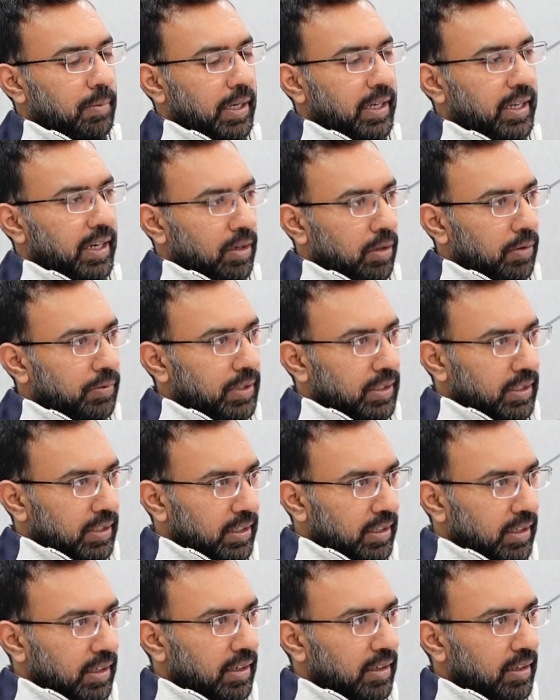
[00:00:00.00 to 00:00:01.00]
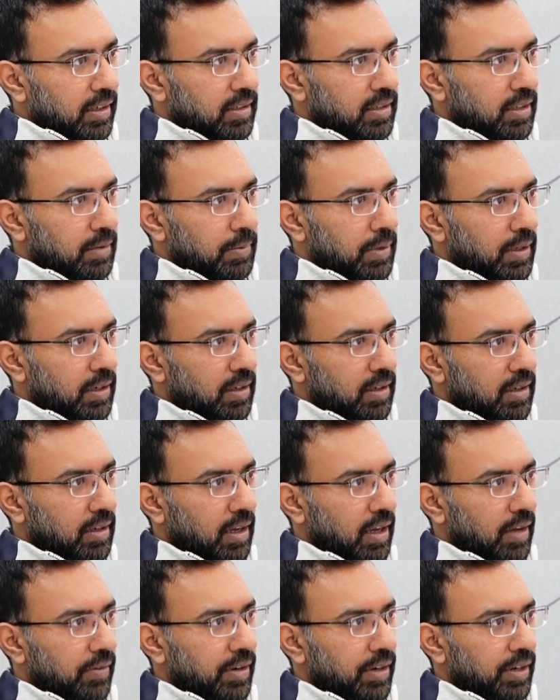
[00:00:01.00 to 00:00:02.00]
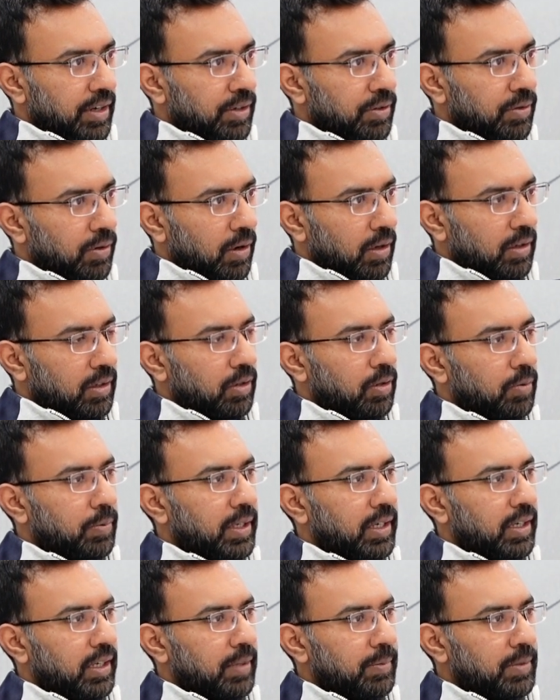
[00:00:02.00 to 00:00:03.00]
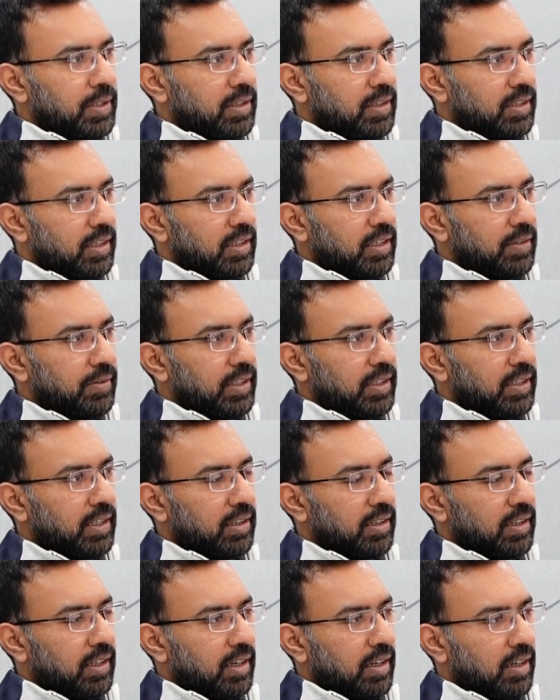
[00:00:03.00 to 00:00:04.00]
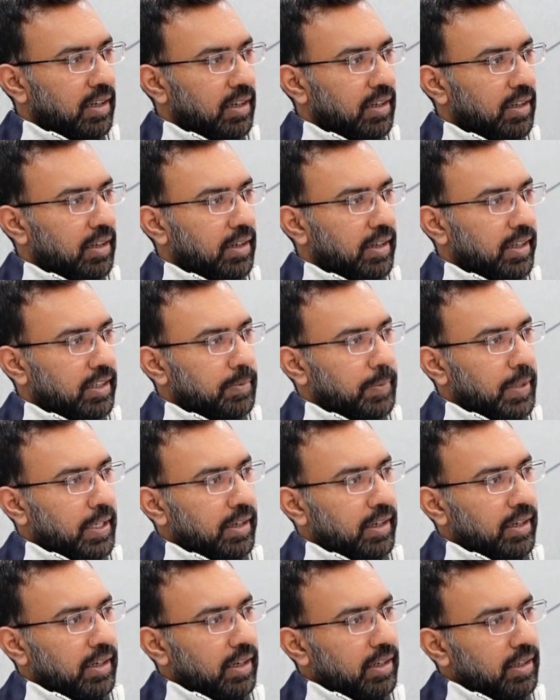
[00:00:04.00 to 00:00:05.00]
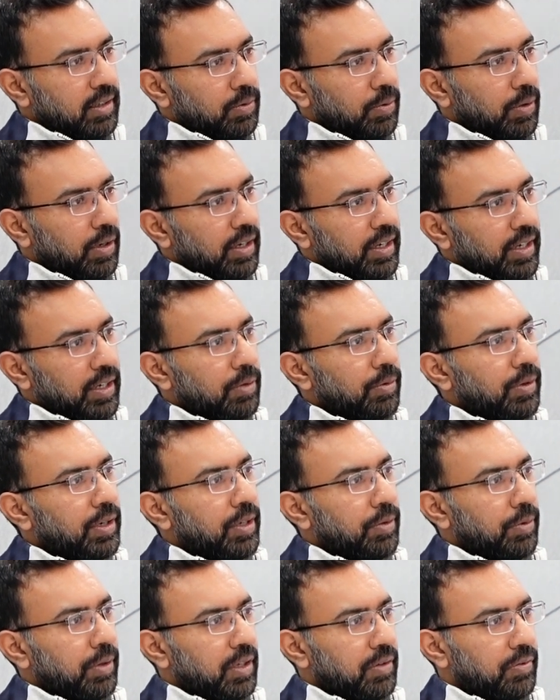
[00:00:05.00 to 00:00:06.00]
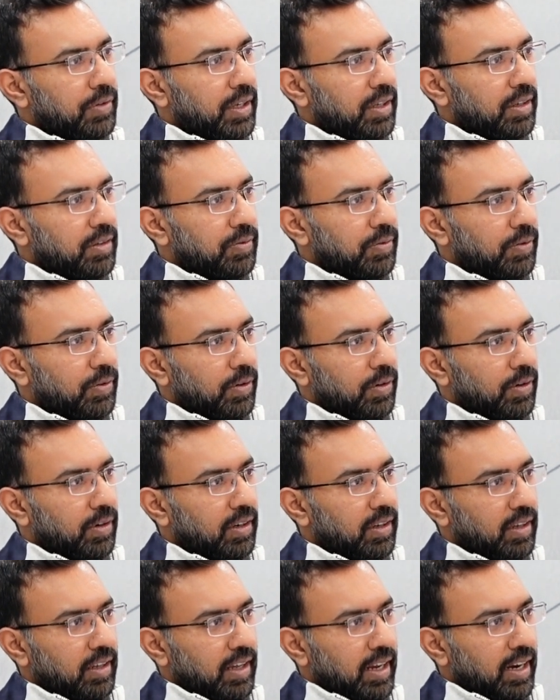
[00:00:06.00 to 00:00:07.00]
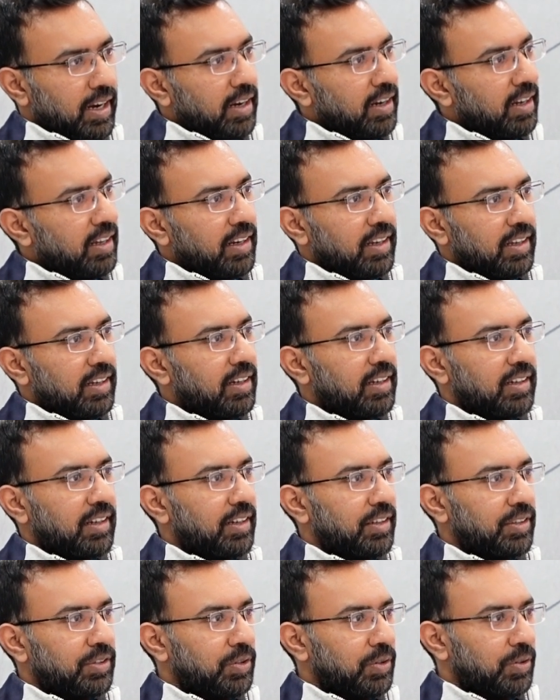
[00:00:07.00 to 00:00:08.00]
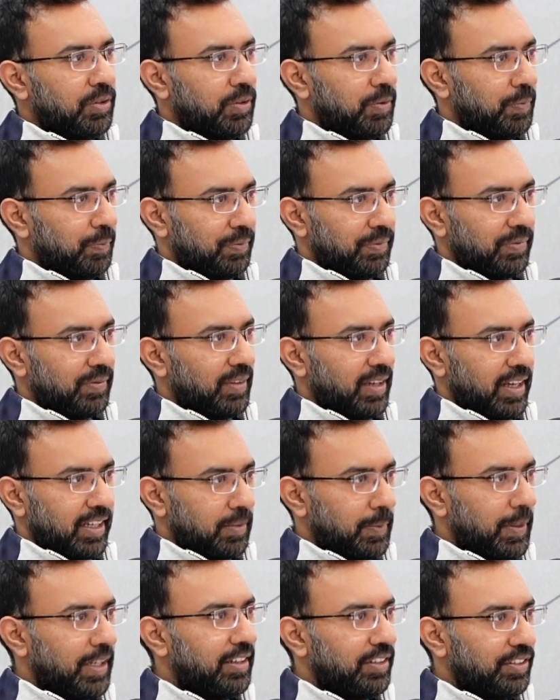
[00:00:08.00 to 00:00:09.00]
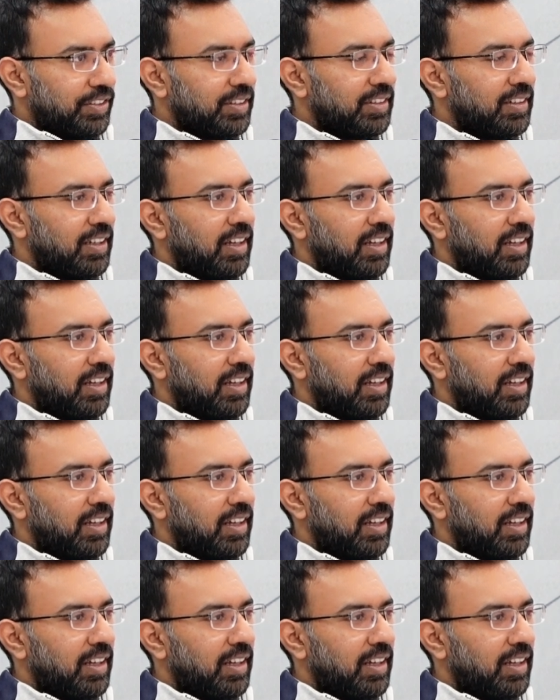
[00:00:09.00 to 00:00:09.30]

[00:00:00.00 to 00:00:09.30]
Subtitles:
by end of this year in December, I will renew all the domain names in such a way that their expiry date is only in 2025. For an entire year, there is no expiration.